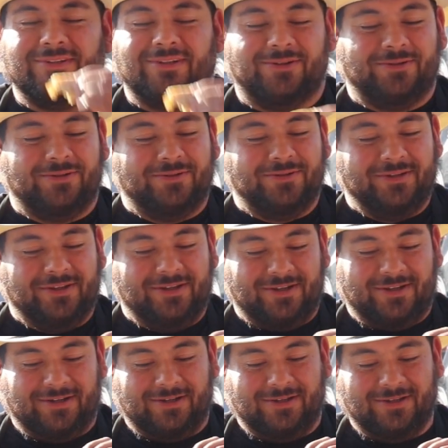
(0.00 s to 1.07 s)
Oh
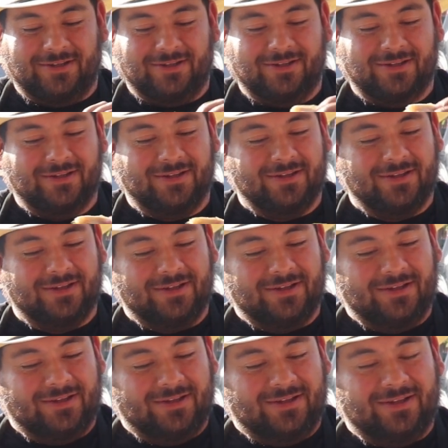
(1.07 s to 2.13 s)
yeah,
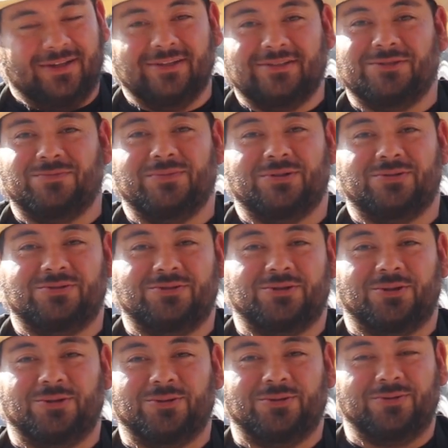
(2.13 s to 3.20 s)
that smells
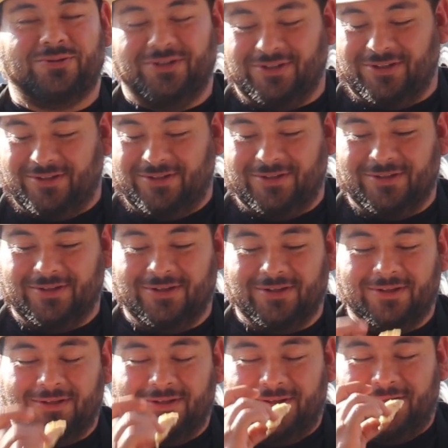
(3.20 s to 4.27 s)
so good.
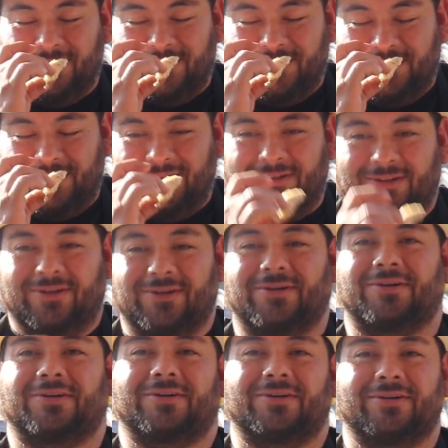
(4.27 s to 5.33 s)

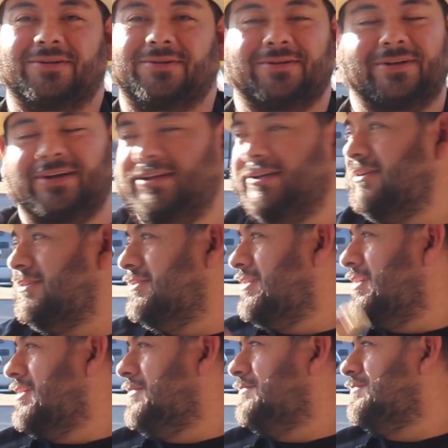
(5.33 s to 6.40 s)
Oh man, you can
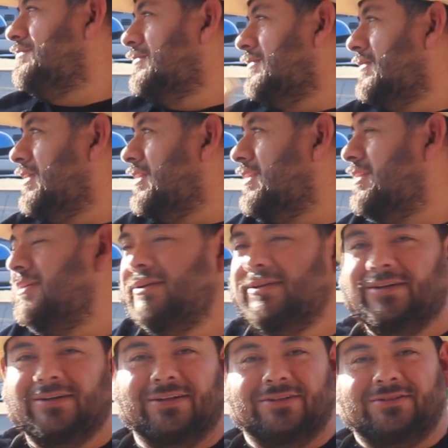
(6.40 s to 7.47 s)
see
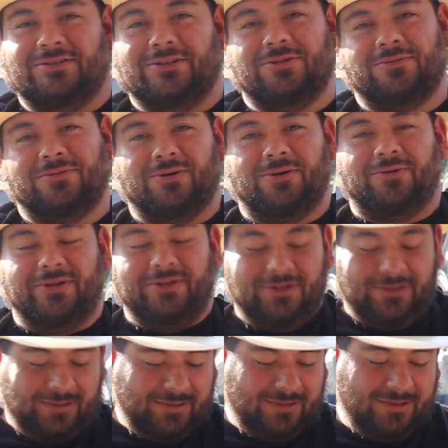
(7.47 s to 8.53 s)
it's still going,
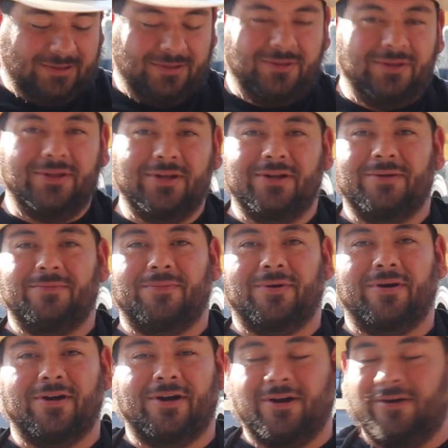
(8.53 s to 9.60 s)
letting it
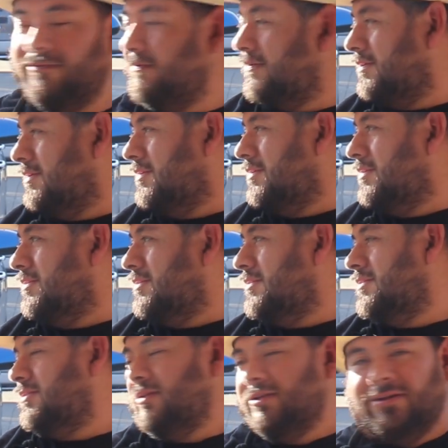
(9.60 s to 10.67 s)
burn off
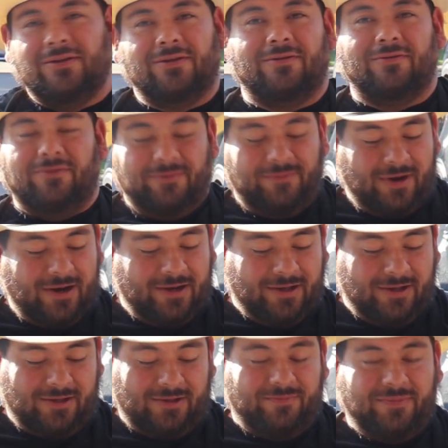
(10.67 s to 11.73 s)
the remaining
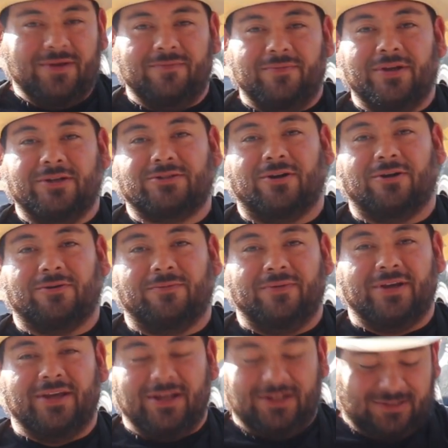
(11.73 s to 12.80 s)
B&B charcoal
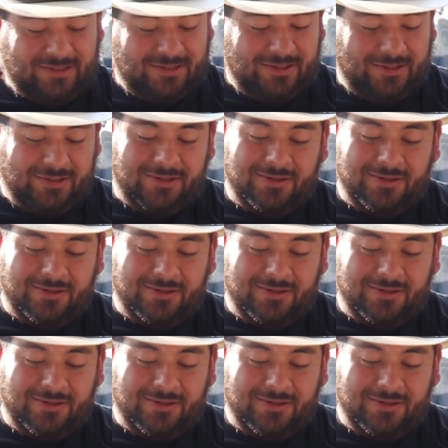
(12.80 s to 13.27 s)
briquettes.